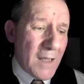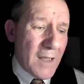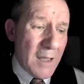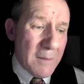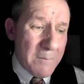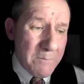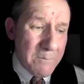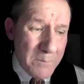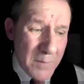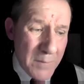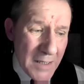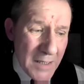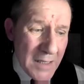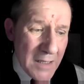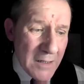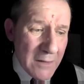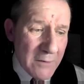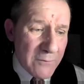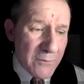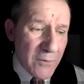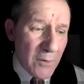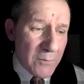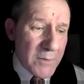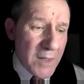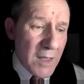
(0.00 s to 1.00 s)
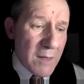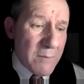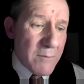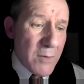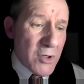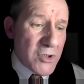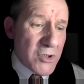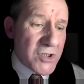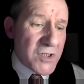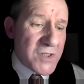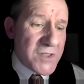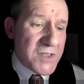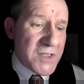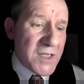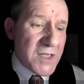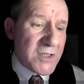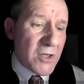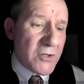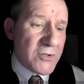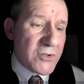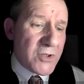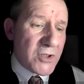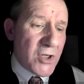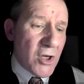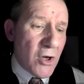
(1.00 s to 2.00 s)
and being from the emotions he had
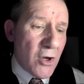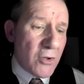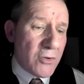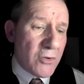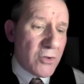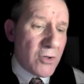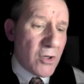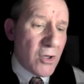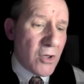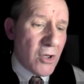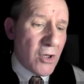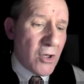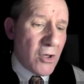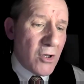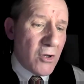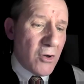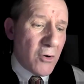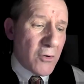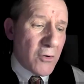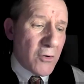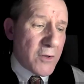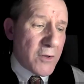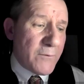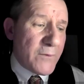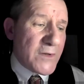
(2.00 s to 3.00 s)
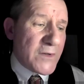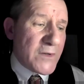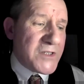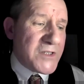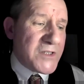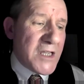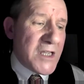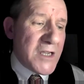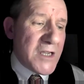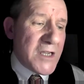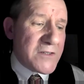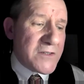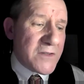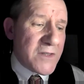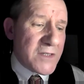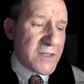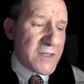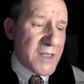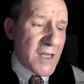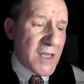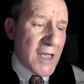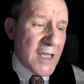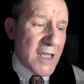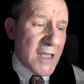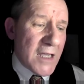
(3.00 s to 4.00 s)
undergone, or the fatigues of the
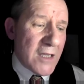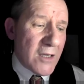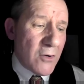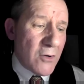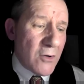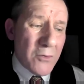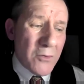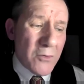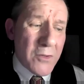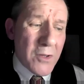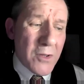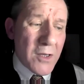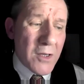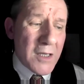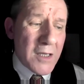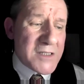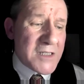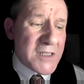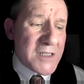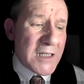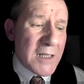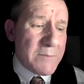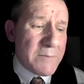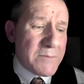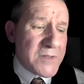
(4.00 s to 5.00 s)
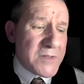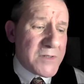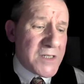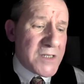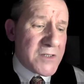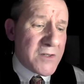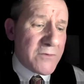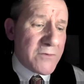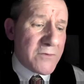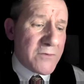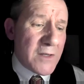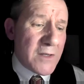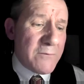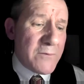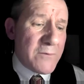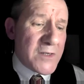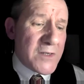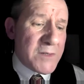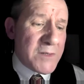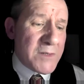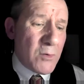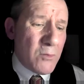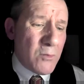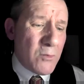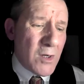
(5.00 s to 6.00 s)
day, or the, his glimpses of the
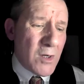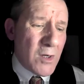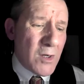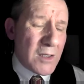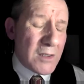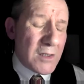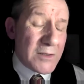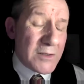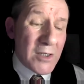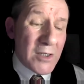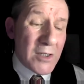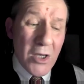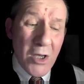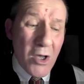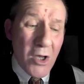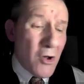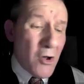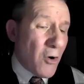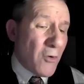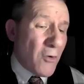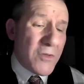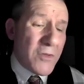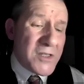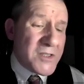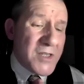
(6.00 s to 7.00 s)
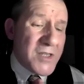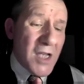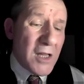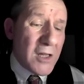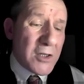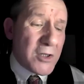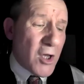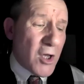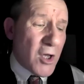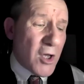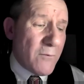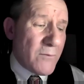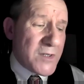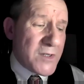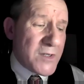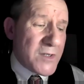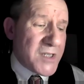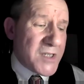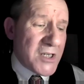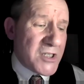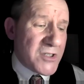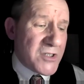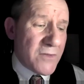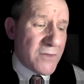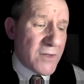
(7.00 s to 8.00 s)
invisible world, or the dull
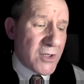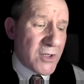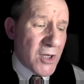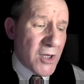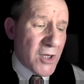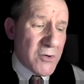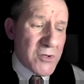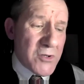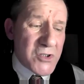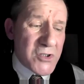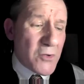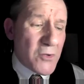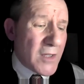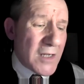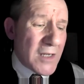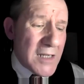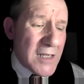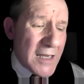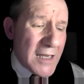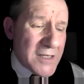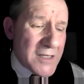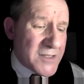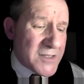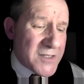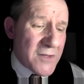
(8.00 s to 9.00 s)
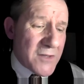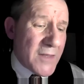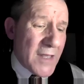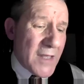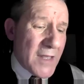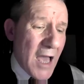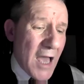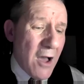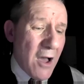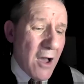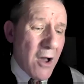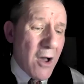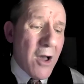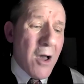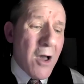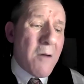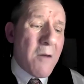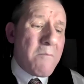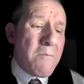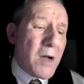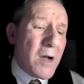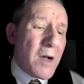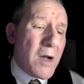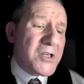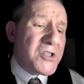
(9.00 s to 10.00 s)
conversation of the ghost, or the lateness of the hour,
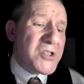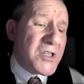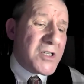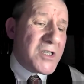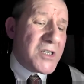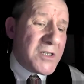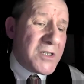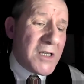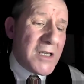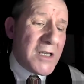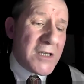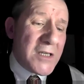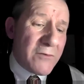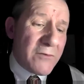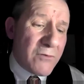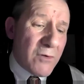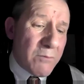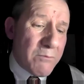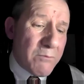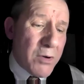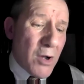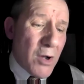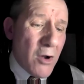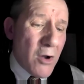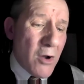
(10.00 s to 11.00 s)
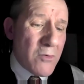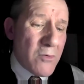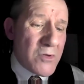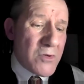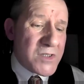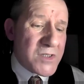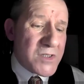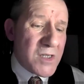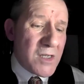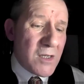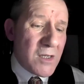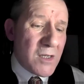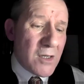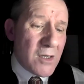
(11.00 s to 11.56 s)
much in need of repose,